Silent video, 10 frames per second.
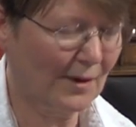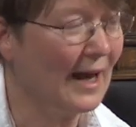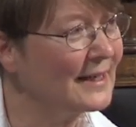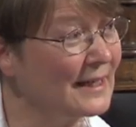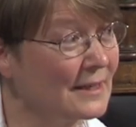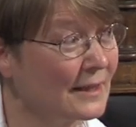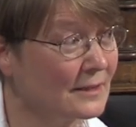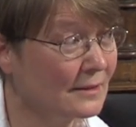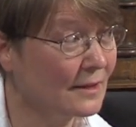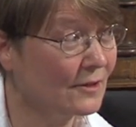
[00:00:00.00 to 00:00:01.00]
And in the
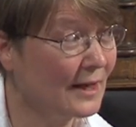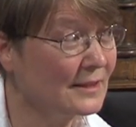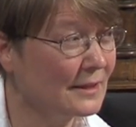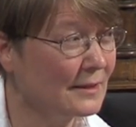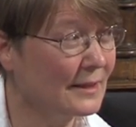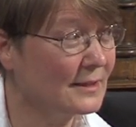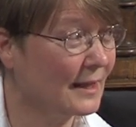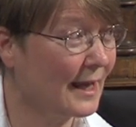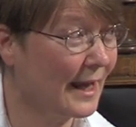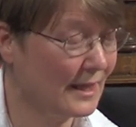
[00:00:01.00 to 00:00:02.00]

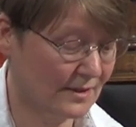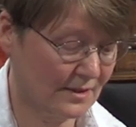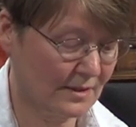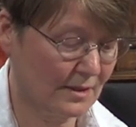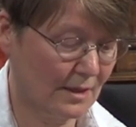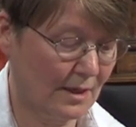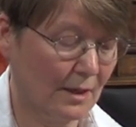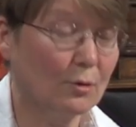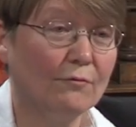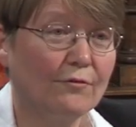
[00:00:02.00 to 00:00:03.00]
1998
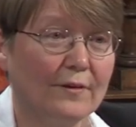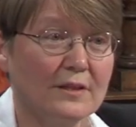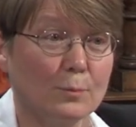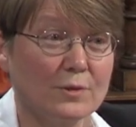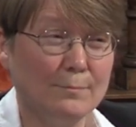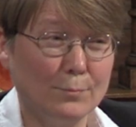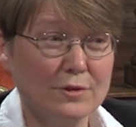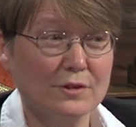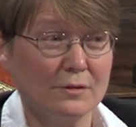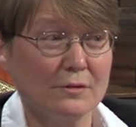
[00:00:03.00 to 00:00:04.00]
conference was in
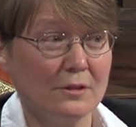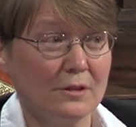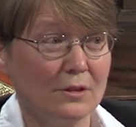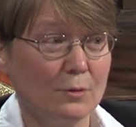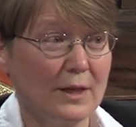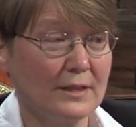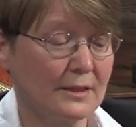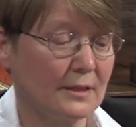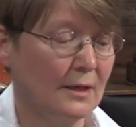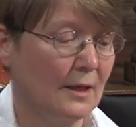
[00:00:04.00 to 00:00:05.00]
Boston, US.